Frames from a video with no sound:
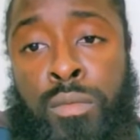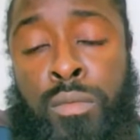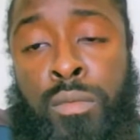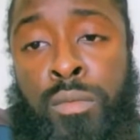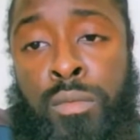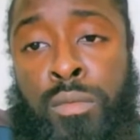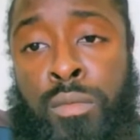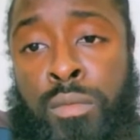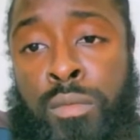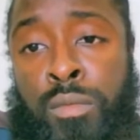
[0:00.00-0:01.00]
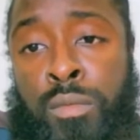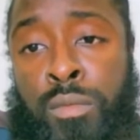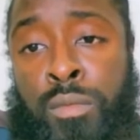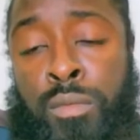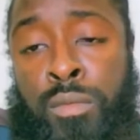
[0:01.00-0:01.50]

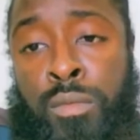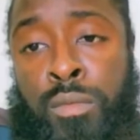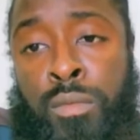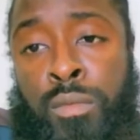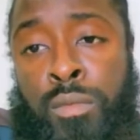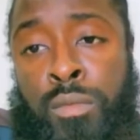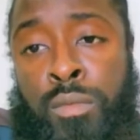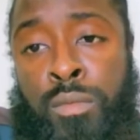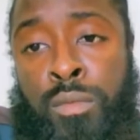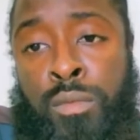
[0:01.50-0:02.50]
(not speaking)